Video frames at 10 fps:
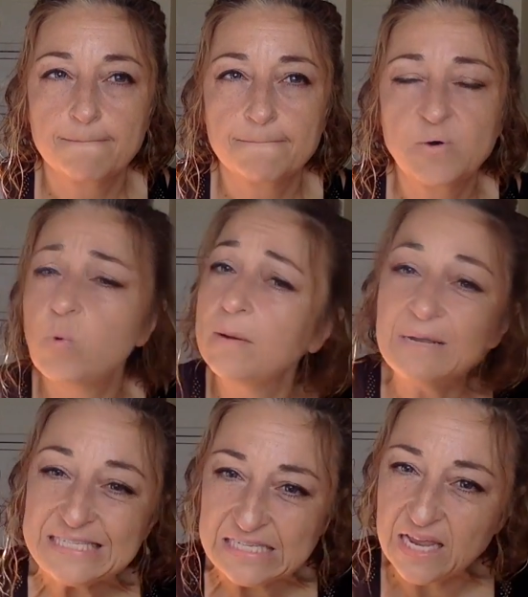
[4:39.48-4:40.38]
but what am
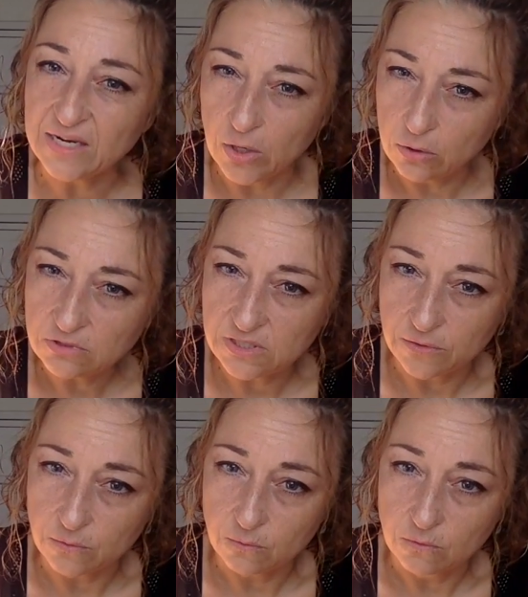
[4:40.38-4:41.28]
I saying no to?
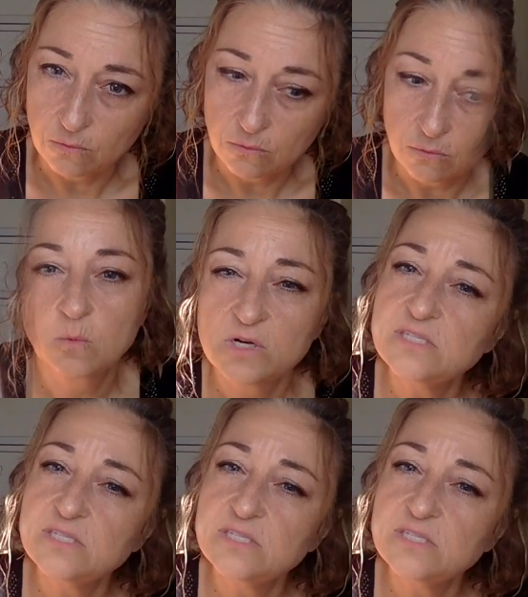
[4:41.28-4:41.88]
What